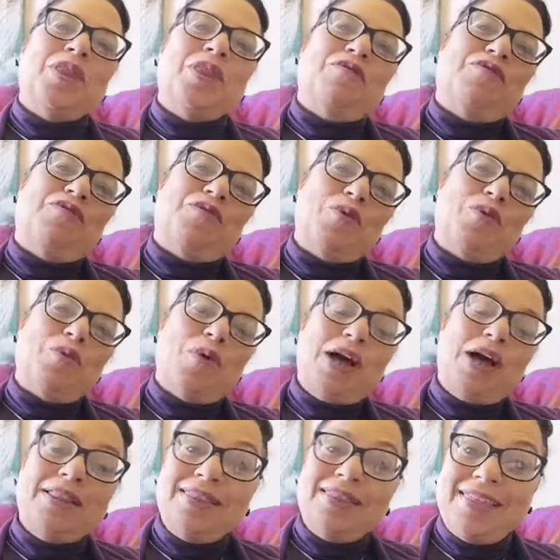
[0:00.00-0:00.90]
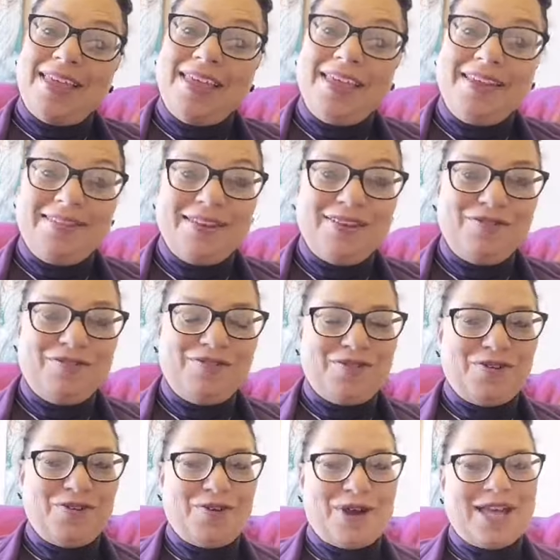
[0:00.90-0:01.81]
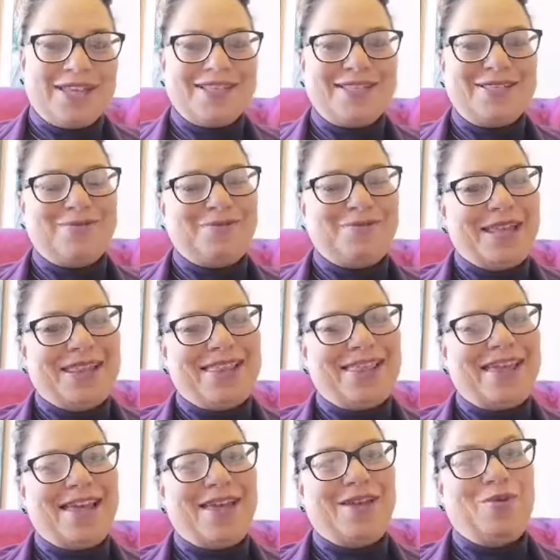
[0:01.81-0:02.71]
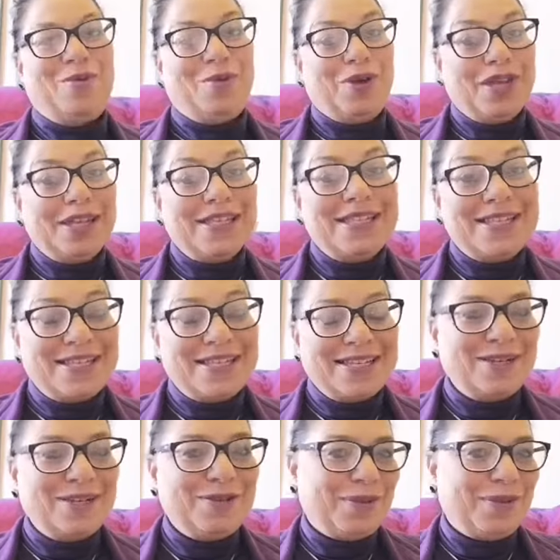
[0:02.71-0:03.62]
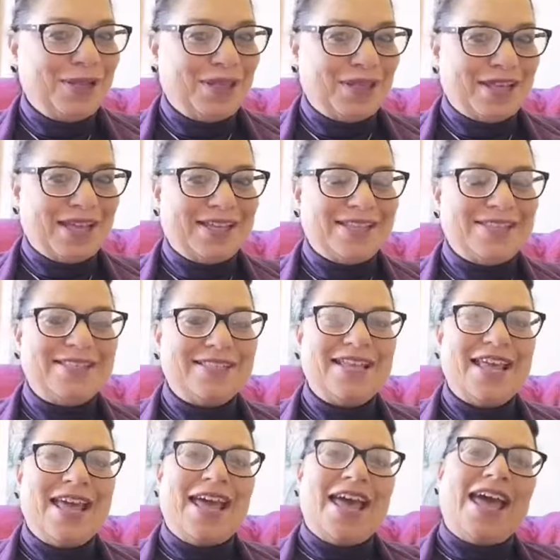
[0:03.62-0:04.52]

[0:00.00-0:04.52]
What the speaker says: for what they did for us when they were still with us.